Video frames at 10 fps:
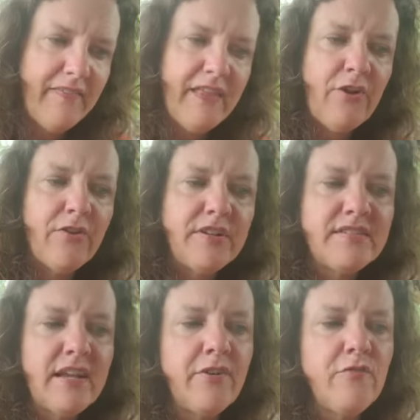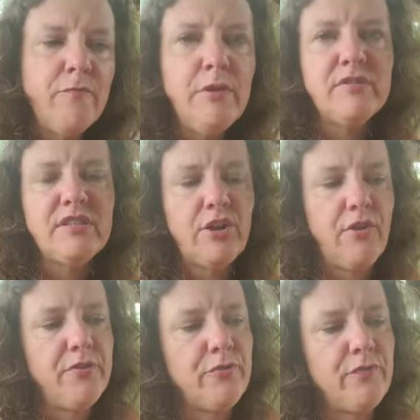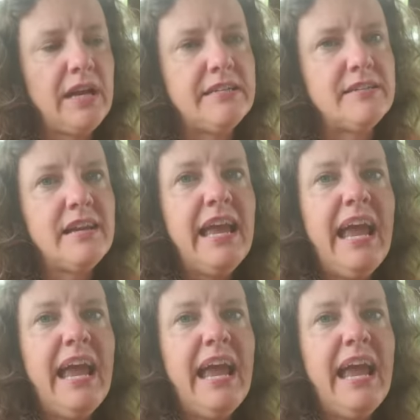they heard a sound of music on their right,